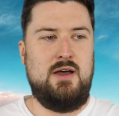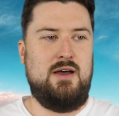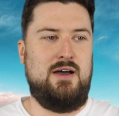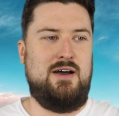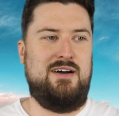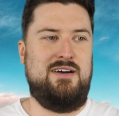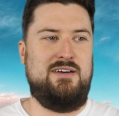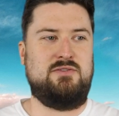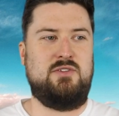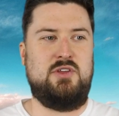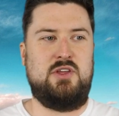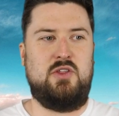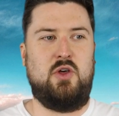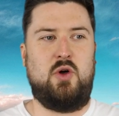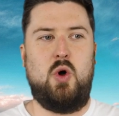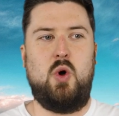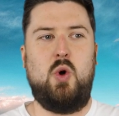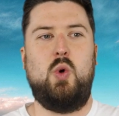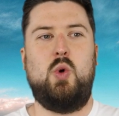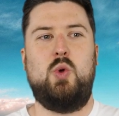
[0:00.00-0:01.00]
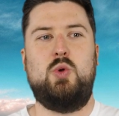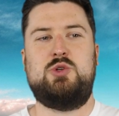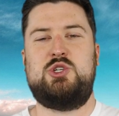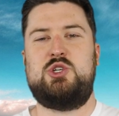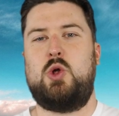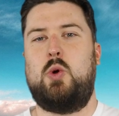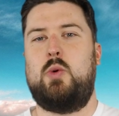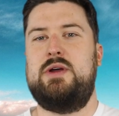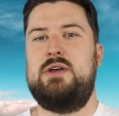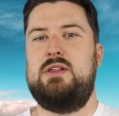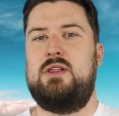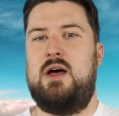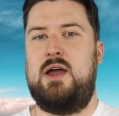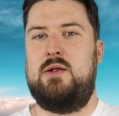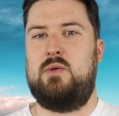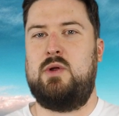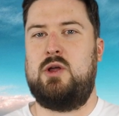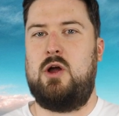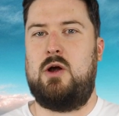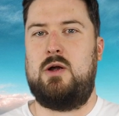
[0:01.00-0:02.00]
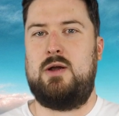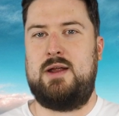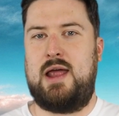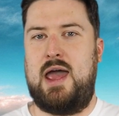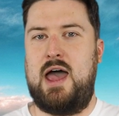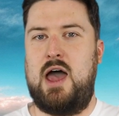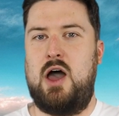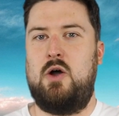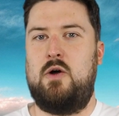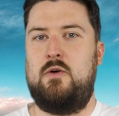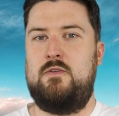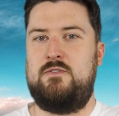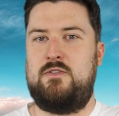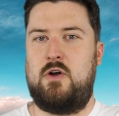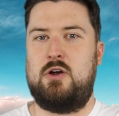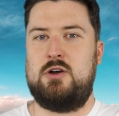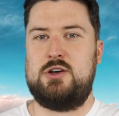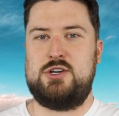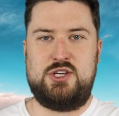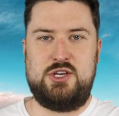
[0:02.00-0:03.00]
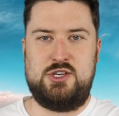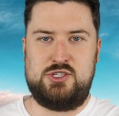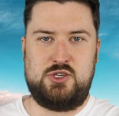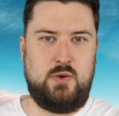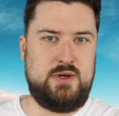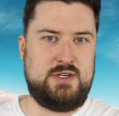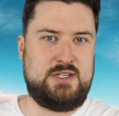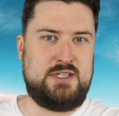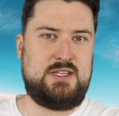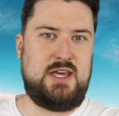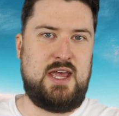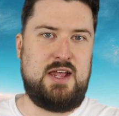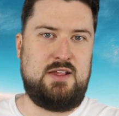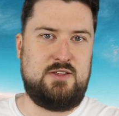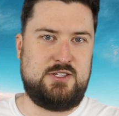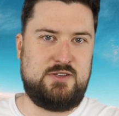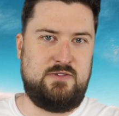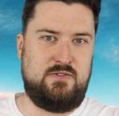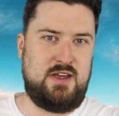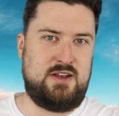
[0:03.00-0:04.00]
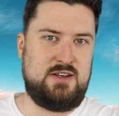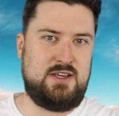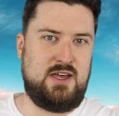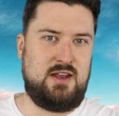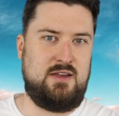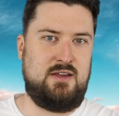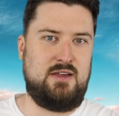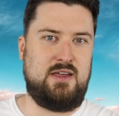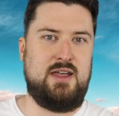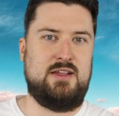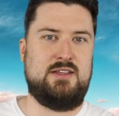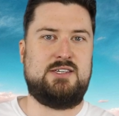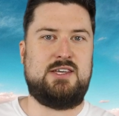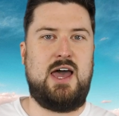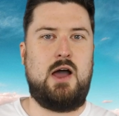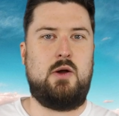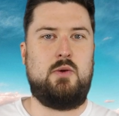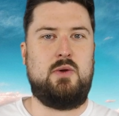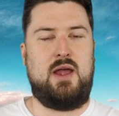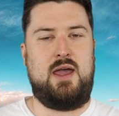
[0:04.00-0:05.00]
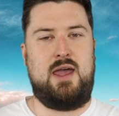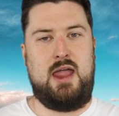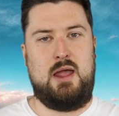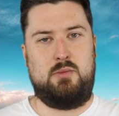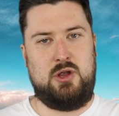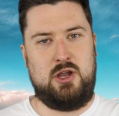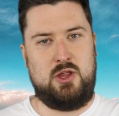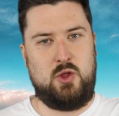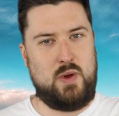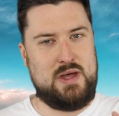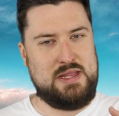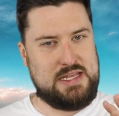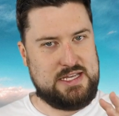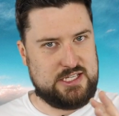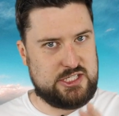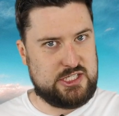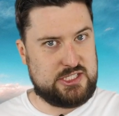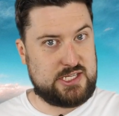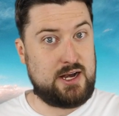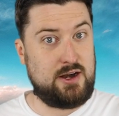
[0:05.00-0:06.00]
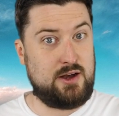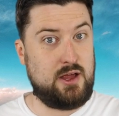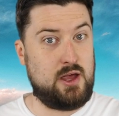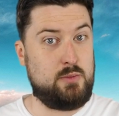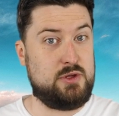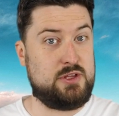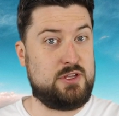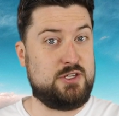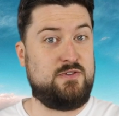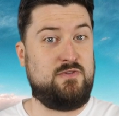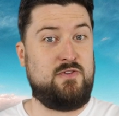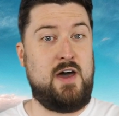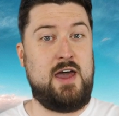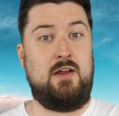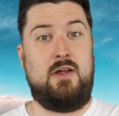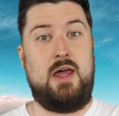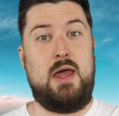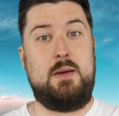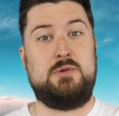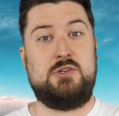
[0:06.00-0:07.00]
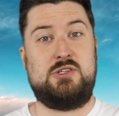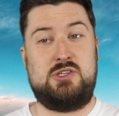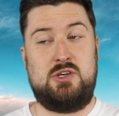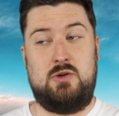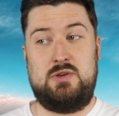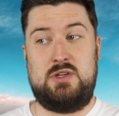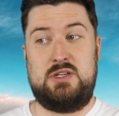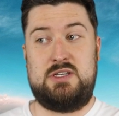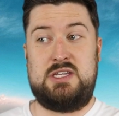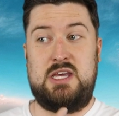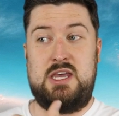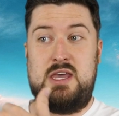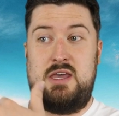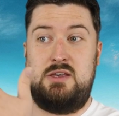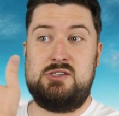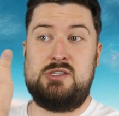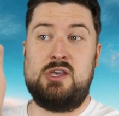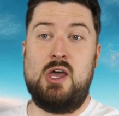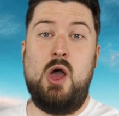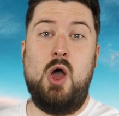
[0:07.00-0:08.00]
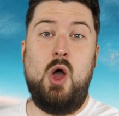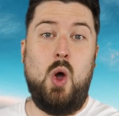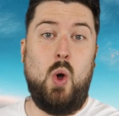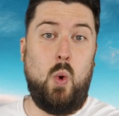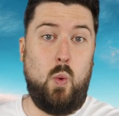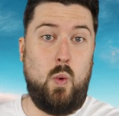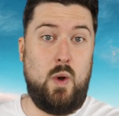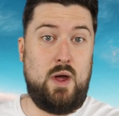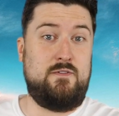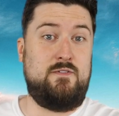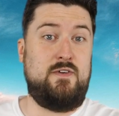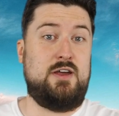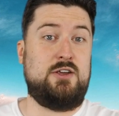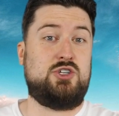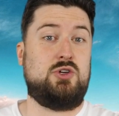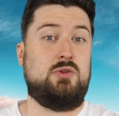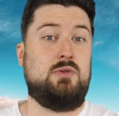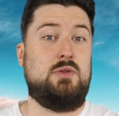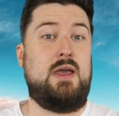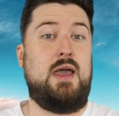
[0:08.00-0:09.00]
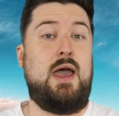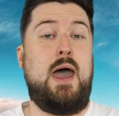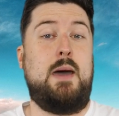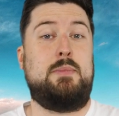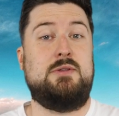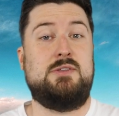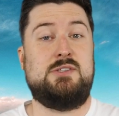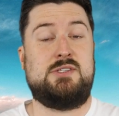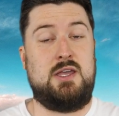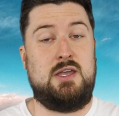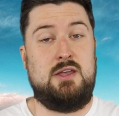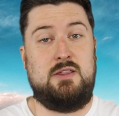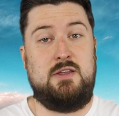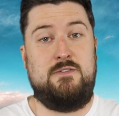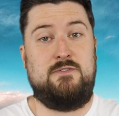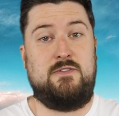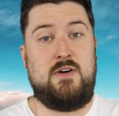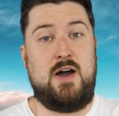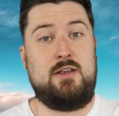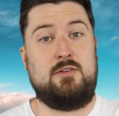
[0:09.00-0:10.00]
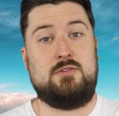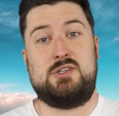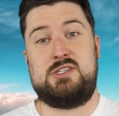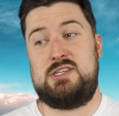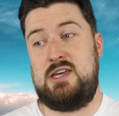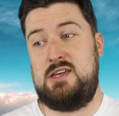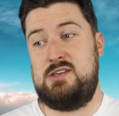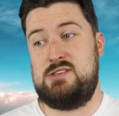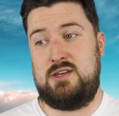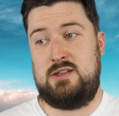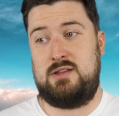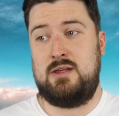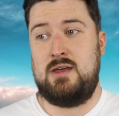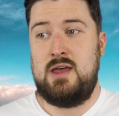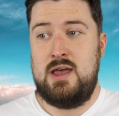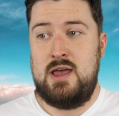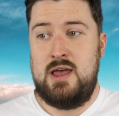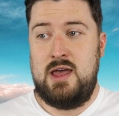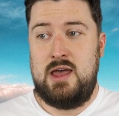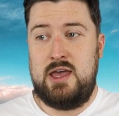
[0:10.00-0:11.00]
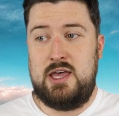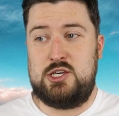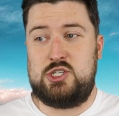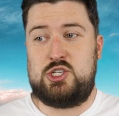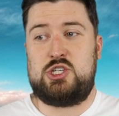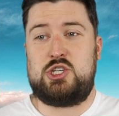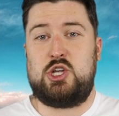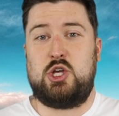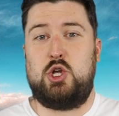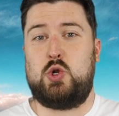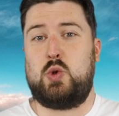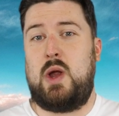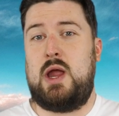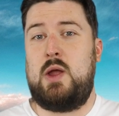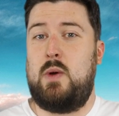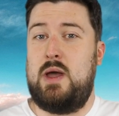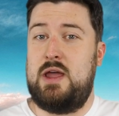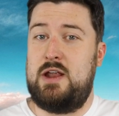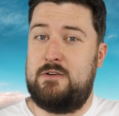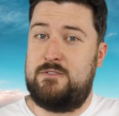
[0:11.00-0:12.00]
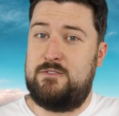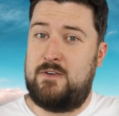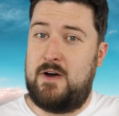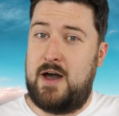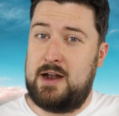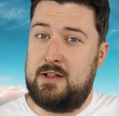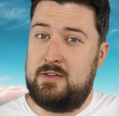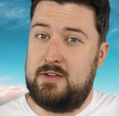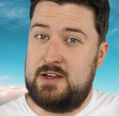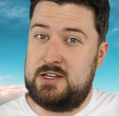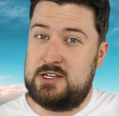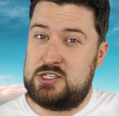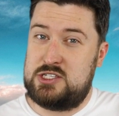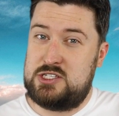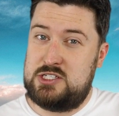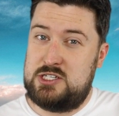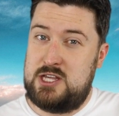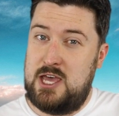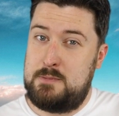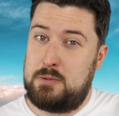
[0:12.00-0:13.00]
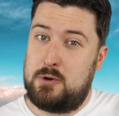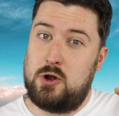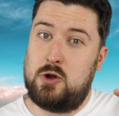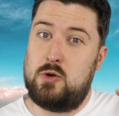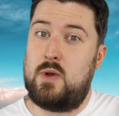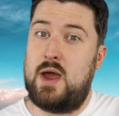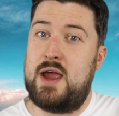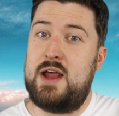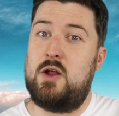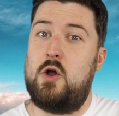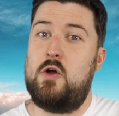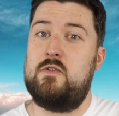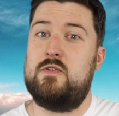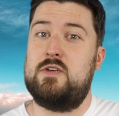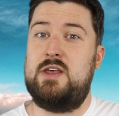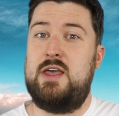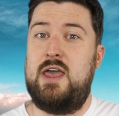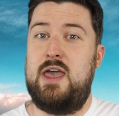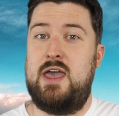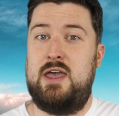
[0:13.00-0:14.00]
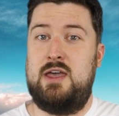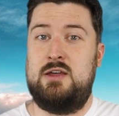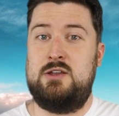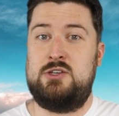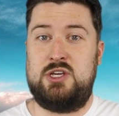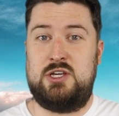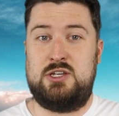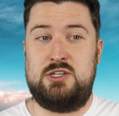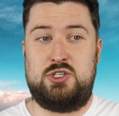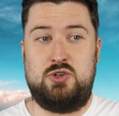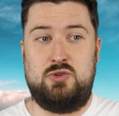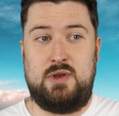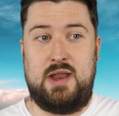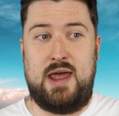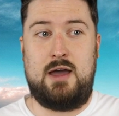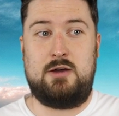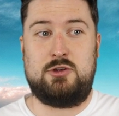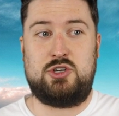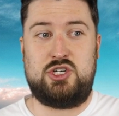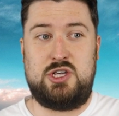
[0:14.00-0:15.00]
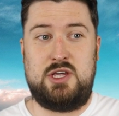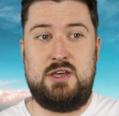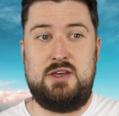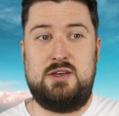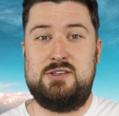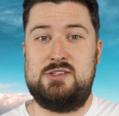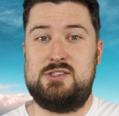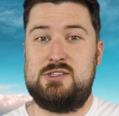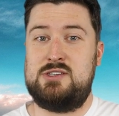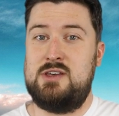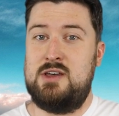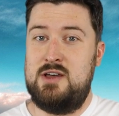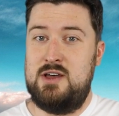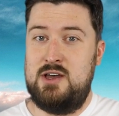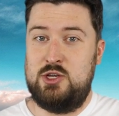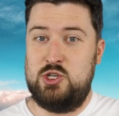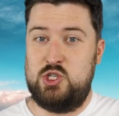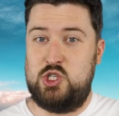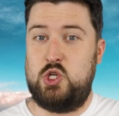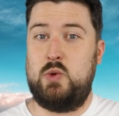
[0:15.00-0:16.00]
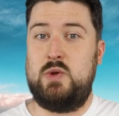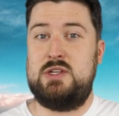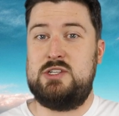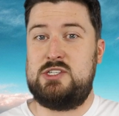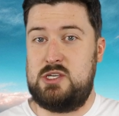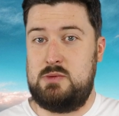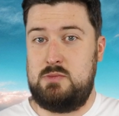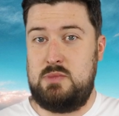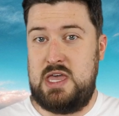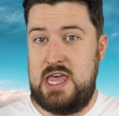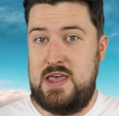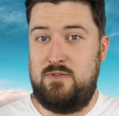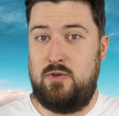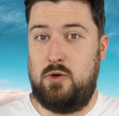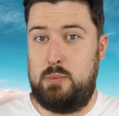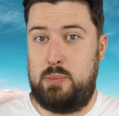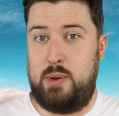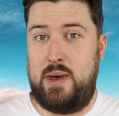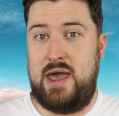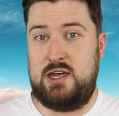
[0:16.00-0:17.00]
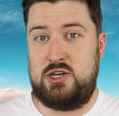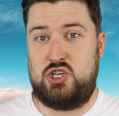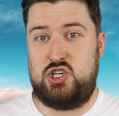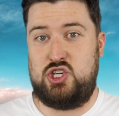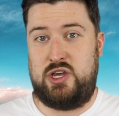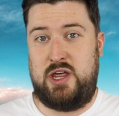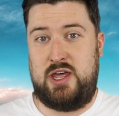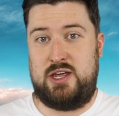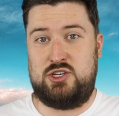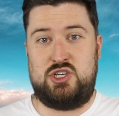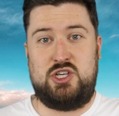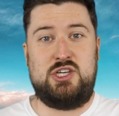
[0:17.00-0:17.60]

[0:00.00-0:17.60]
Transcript: The whole storyline regarding how far she is going to take this vendetta against Howard Hamlin and the way they set it up with this final episode to tease what eventually happens in the final season is just a great way to finally just tip her right over the edge into now she is doing some evil, bad shit.